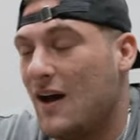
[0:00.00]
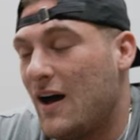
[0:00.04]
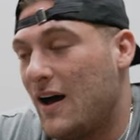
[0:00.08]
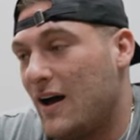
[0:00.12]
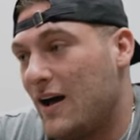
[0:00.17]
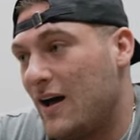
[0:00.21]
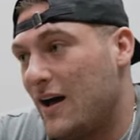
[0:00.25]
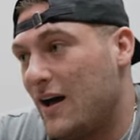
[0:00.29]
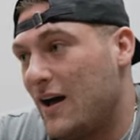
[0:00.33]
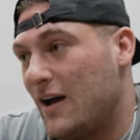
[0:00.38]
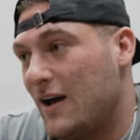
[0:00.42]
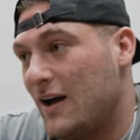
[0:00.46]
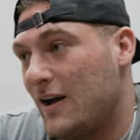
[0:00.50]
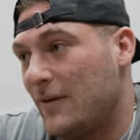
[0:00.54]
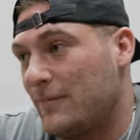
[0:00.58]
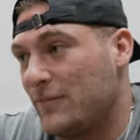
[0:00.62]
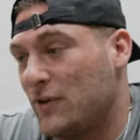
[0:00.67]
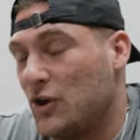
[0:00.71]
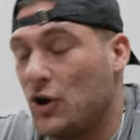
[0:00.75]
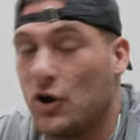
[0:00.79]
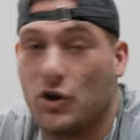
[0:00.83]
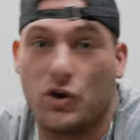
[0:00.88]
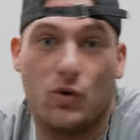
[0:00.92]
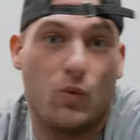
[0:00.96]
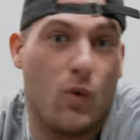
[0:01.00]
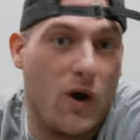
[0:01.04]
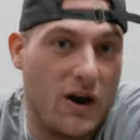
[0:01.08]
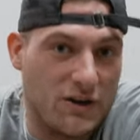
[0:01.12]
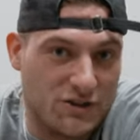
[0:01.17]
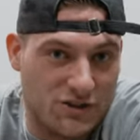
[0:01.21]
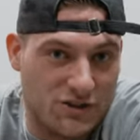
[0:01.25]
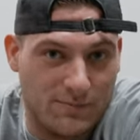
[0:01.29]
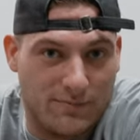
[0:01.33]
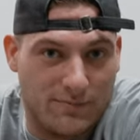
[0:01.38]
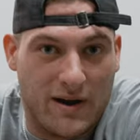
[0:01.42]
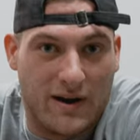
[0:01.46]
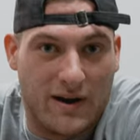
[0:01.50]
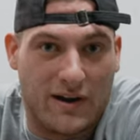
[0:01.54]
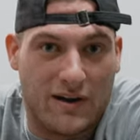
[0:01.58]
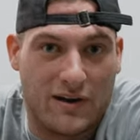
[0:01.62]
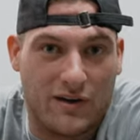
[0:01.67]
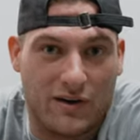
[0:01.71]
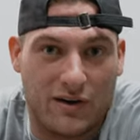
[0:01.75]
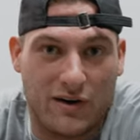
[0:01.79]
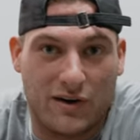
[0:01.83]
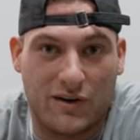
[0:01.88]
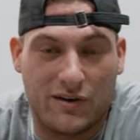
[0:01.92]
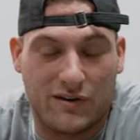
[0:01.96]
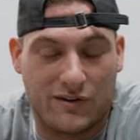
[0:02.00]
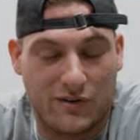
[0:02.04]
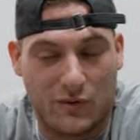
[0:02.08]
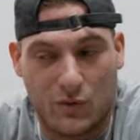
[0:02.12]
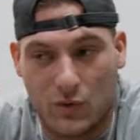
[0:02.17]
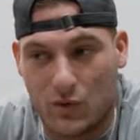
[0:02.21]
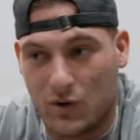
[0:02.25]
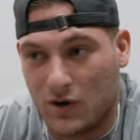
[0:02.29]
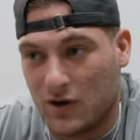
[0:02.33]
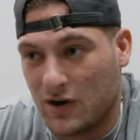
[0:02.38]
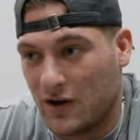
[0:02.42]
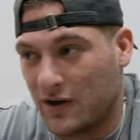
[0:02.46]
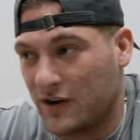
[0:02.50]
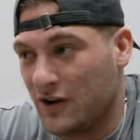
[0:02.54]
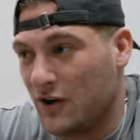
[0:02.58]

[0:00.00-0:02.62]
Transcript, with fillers: um, you know, you watch competitors or,